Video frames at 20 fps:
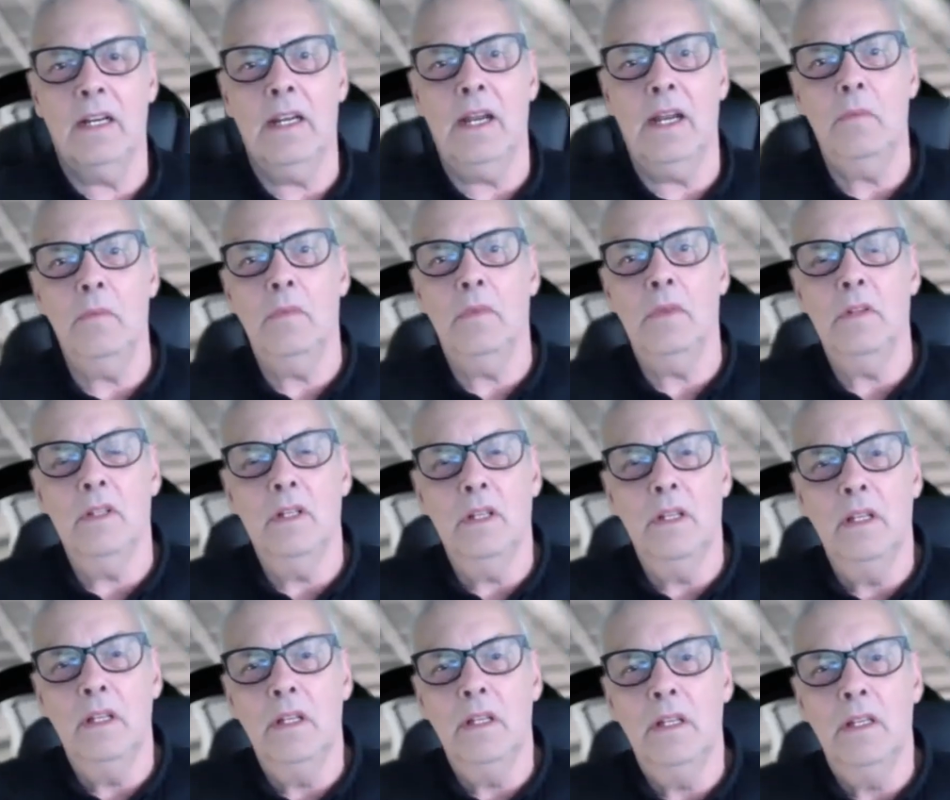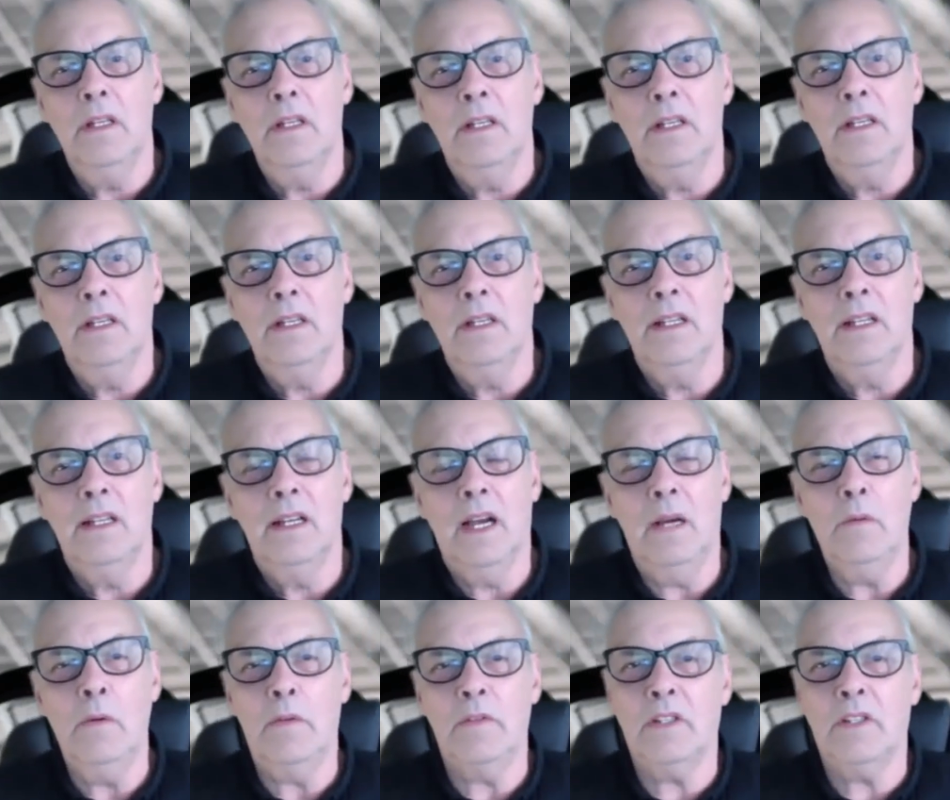I am,
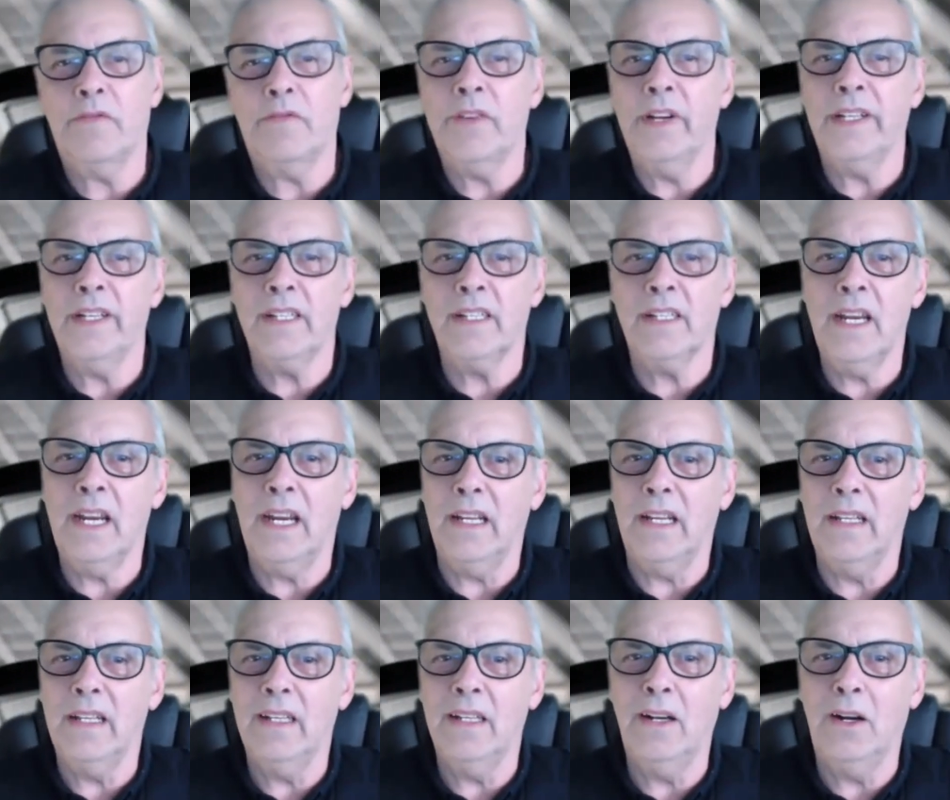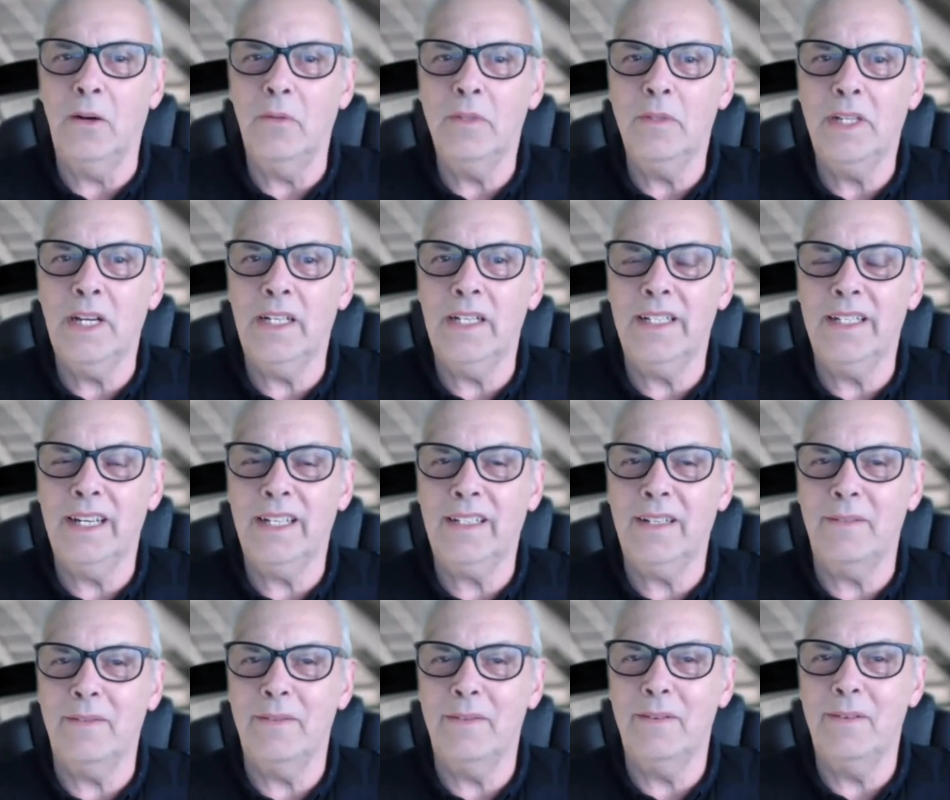I'm almost afraid to say it, the armchair
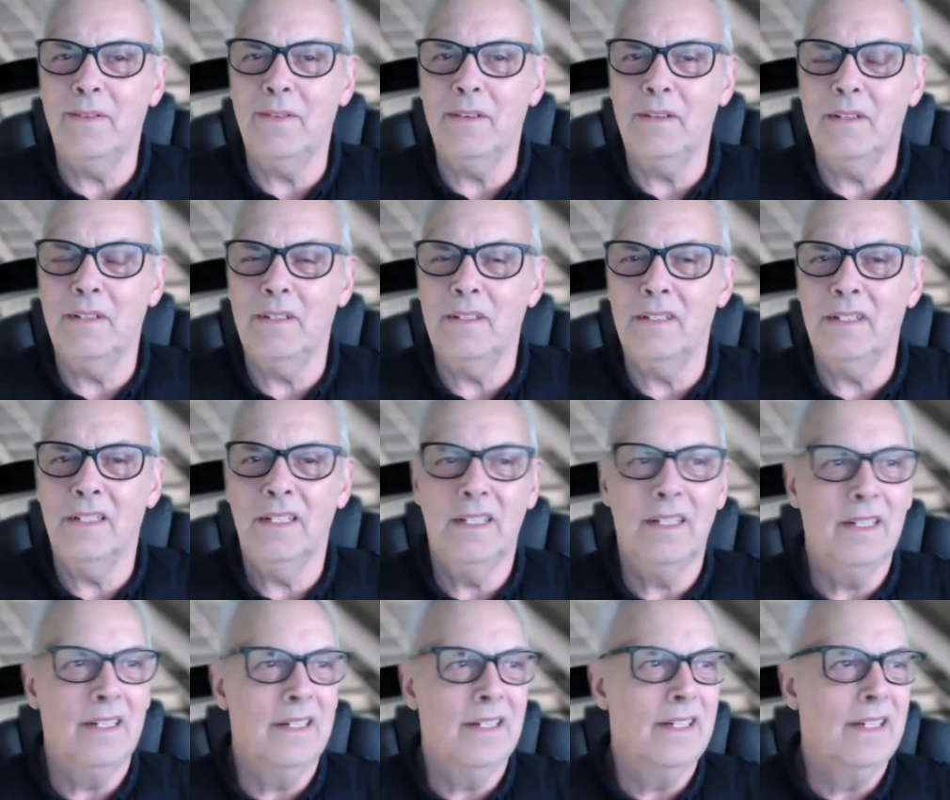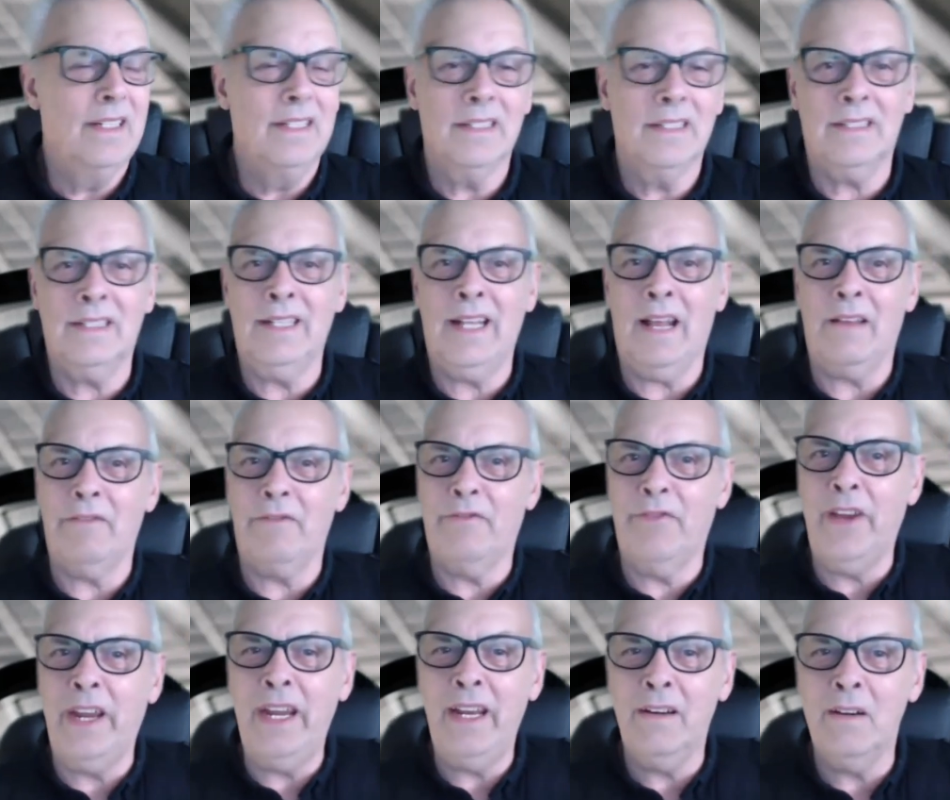detective. See that
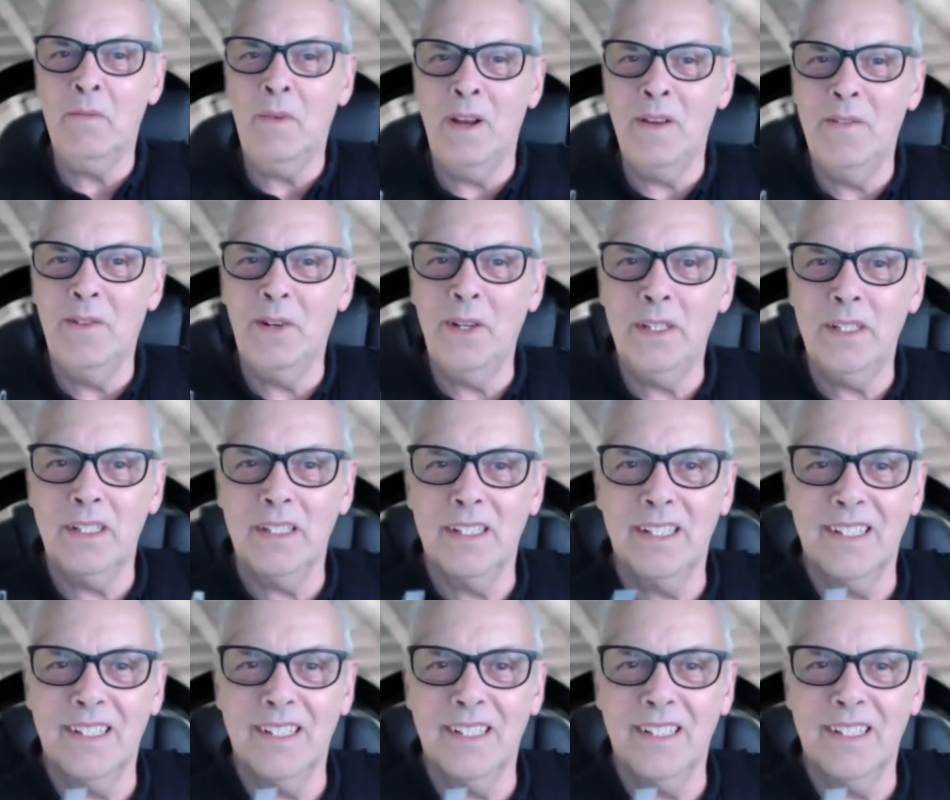fear in my voice?